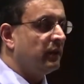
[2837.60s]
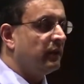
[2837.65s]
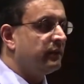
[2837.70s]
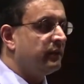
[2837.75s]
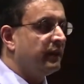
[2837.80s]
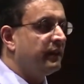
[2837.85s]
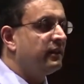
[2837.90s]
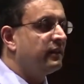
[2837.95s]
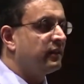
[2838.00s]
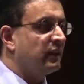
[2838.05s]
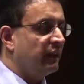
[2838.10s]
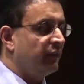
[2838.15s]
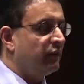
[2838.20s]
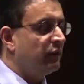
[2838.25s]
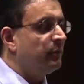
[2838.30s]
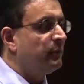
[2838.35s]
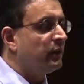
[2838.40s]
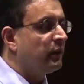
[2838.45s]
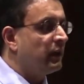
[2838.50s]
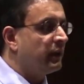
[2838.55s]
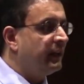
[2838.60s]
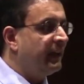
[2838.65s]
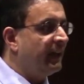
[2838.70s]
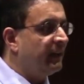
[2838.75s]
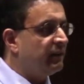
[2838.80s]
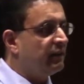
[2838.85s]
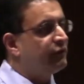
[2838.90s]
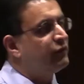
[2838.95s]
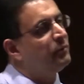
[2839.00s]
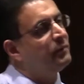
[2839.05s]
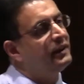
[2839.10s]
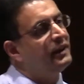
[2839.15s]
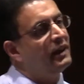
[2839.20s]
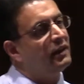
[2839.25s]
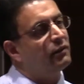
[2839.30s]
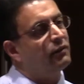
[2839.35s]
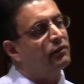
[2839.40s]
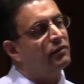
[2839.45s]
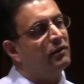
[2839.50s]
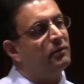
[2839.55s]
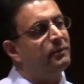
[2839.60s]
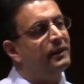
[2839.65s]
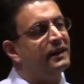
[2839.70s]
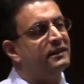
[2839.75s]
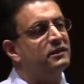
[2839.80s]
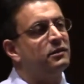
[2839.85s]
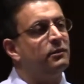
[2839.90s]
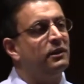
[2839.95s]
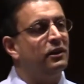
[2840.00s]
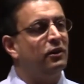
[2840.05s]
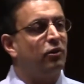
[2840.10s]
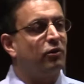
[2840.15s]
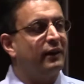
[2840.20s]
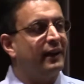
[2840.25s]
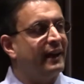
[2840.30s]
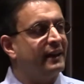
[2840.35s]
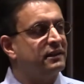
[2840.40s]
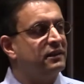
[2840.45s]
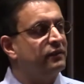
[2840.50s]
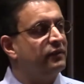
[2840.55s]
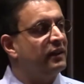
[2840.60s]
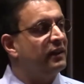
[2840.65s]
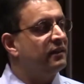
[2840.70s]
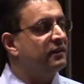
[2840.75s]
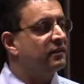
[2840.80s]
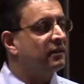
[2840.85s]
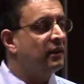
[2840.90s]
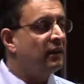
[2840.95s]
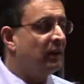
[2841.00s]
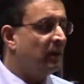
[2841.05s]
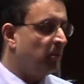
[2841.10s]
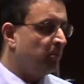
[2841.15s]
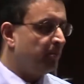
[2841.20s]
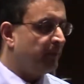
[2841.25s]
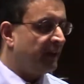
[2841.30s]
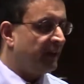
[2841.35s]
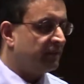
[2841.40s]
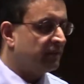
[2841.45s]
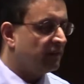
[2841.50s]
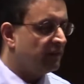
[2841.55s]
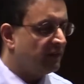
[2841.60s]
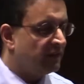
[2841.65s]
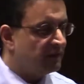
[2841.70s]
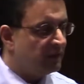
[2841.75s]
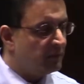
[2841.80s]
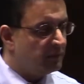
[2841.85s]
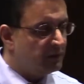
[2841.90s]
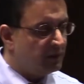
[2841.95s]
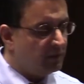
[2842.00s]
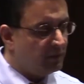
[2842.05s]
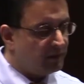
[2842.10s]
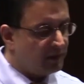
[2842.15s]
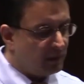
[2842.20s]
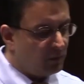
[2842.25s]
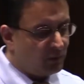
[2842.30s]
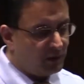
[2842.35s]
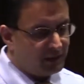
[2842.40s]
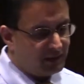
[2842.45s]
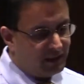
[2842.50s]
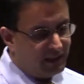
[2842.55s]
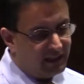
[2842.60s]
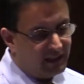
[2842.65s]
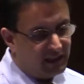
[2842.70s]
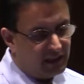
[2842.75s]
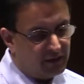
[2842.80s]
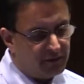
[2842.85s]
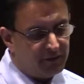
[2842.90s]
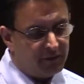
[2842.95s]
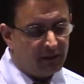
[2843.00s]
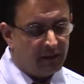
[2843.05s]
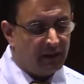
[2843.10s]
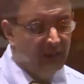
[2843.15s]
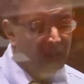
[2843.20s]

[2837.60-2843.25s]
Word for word: They can decide if they're a candidate for mechanical thrombectomy or Activase based on the symptoms and what they have.